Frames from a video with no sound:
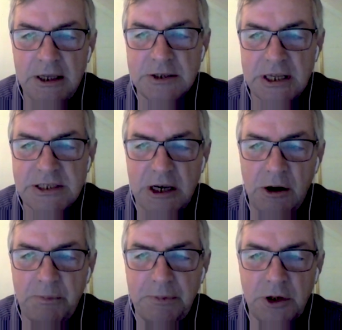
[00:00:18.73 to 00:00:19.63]
And so that's
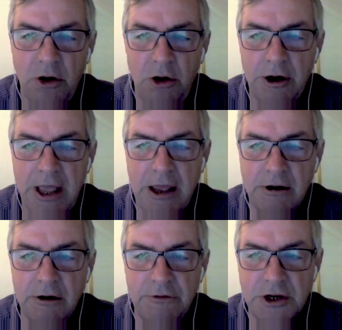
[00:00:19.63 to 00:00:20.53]
our core
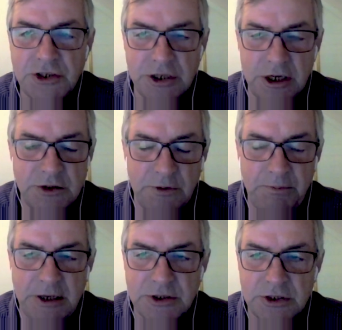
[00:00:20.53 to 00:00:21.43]
area of research.
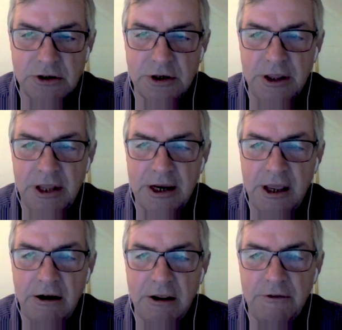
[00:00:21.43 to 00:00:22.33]
We've been studying that
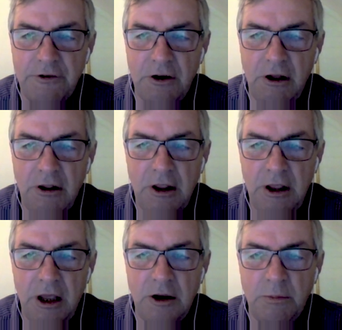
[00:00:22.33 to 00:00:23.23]
area for
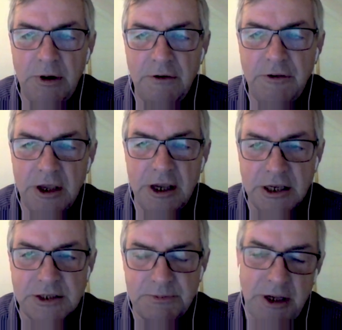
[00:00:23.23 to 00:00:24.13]
a number of
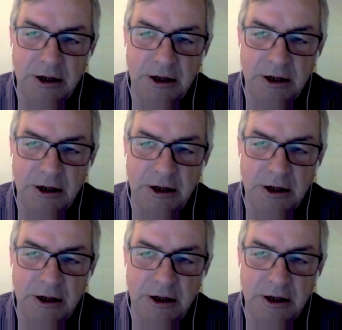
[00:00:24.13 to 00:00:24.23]
years.